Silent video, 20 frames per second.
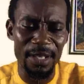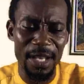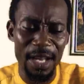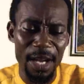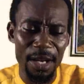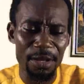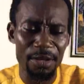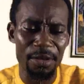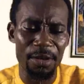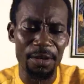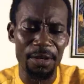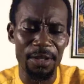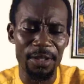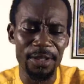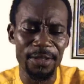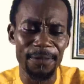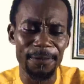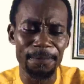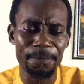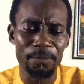
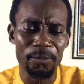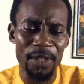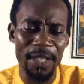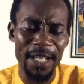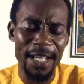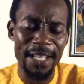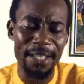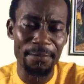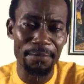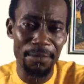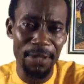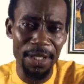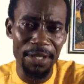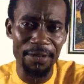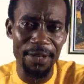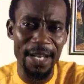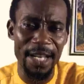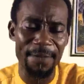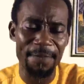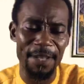Aaron and
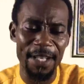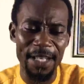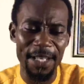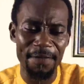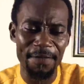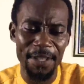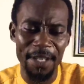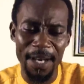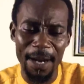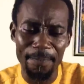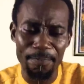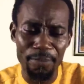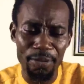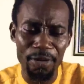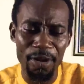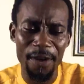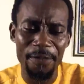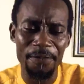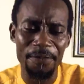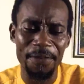Miriam that if there are
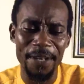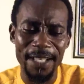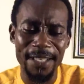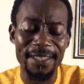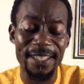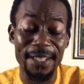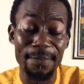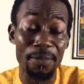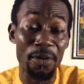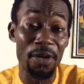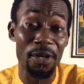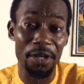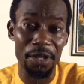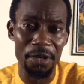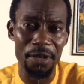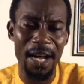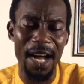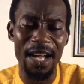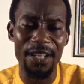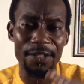prophets among
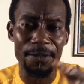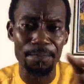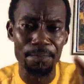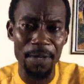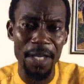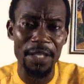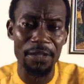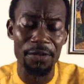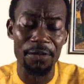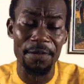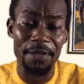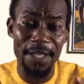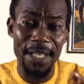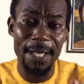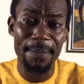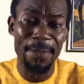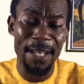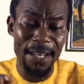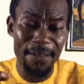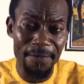you, I'll speak to
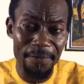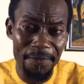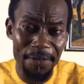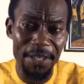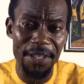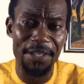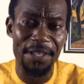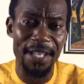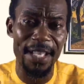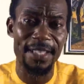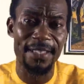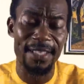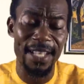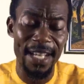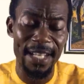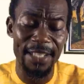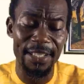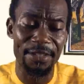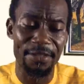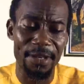them in visions
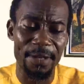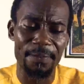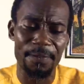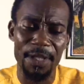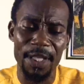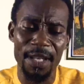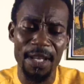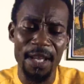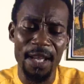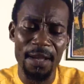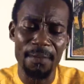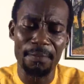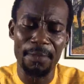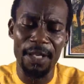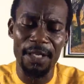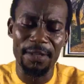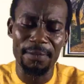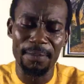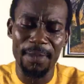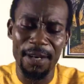and in dreams.
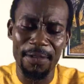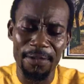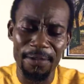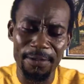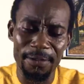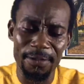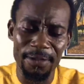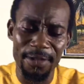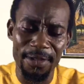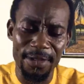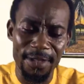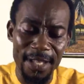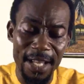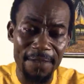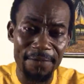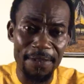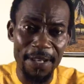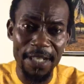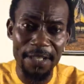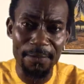But my
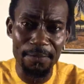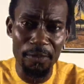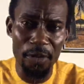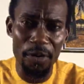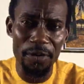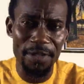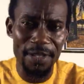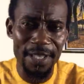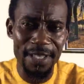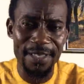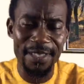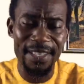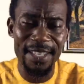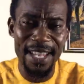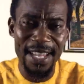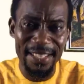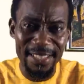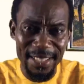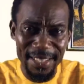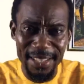servant Moses
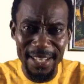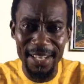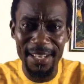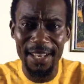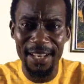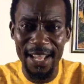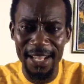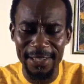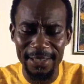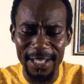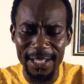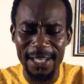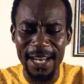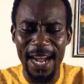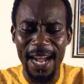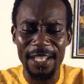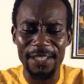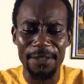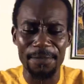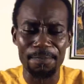is not like that.
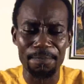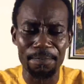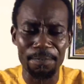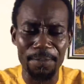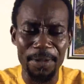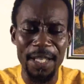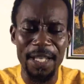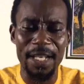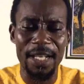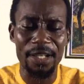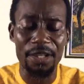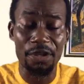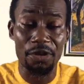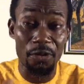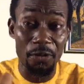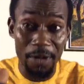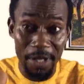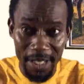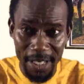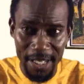I'll speak
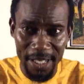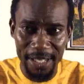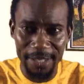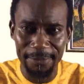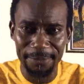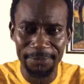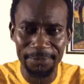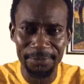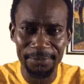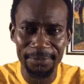to him